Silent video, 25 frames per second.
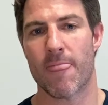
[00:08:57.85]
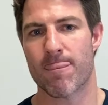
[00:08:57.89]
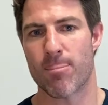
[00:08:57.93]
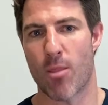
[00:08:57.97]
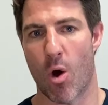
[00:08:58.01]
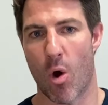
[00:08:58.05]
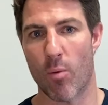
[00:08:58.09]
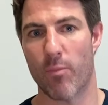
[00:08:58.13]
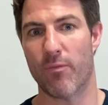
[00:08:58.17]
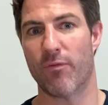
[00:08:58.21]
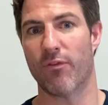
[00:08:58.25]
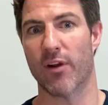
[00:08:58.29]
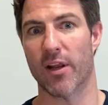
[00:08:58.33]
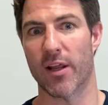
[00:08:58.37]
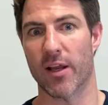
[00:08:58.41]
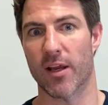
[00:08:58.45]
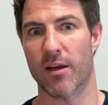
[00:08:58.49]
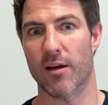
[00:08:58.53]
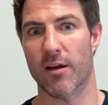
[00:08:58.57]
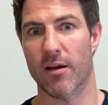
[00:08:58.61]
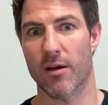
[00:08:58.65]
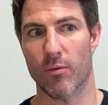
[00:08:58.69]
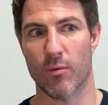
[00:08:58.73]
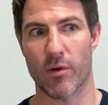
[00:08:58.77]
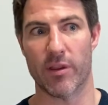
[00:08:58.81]
hopefully
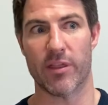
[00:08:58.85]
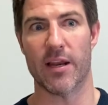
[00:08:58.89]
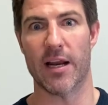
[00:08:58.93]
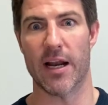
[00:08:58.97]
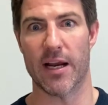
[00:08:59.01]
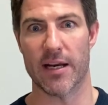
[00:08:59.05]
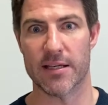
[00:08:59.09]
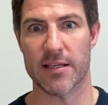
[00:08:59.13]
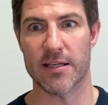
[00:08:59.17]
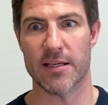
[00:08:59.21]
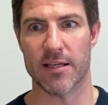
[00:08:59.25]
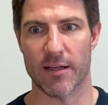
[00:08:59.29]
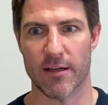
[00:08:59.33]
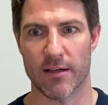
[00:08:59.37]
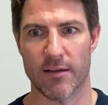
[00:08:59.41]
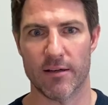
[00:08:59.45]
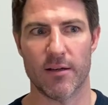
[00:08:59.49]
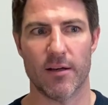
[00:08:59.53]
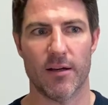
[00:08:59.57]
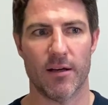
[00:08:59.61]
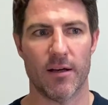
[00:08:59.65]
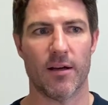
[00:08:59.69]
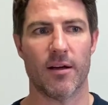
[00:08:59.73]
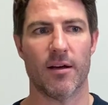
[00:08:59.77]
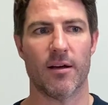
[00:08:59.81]
with an idea
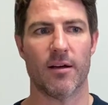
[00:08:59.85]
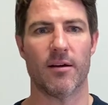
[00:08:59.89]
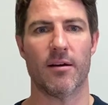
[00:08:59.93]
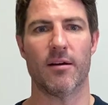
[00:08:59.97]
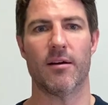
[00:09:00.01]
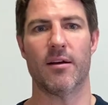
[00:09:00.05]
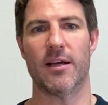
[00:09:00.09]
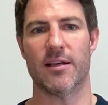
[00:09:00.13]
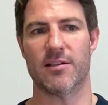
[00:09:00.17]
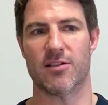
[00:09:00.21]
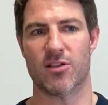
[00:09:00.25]
as